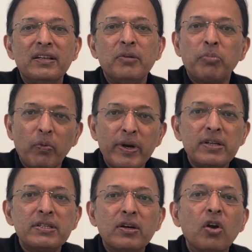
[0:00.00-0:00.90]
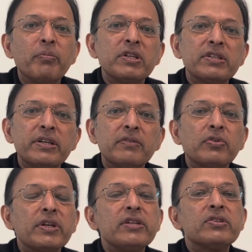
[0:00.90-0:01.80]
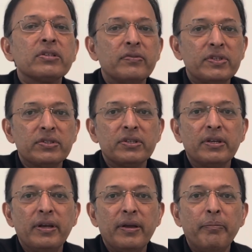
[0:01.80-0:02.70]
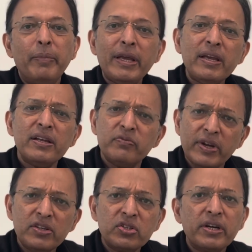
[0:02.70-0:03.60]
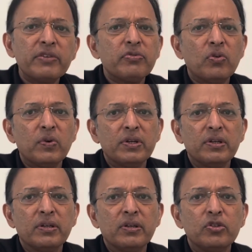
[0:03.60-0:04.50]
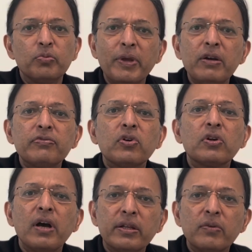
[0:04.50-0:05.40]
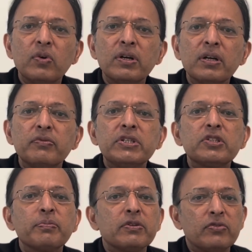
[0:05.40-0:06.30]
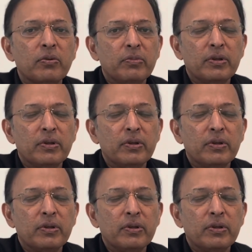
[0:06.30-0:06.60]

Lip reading: Providers are compensated for each service, making it very straightforward to bill for the work which is performed.